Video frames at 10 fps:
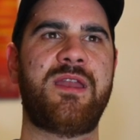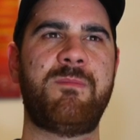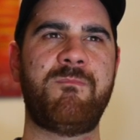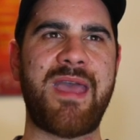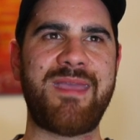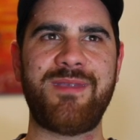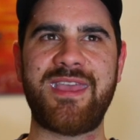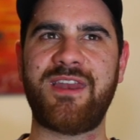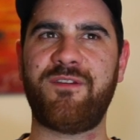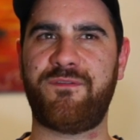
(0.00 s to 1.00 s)

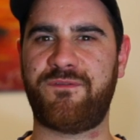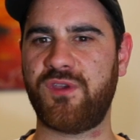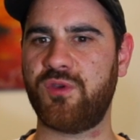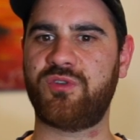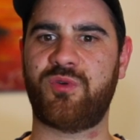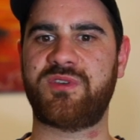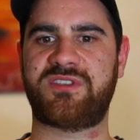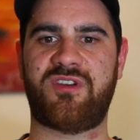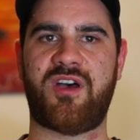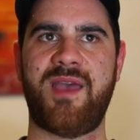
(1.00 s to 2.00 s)
maybe in a few
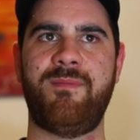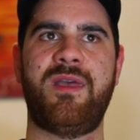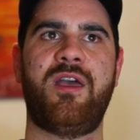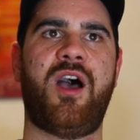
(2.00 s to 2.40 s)
tours time.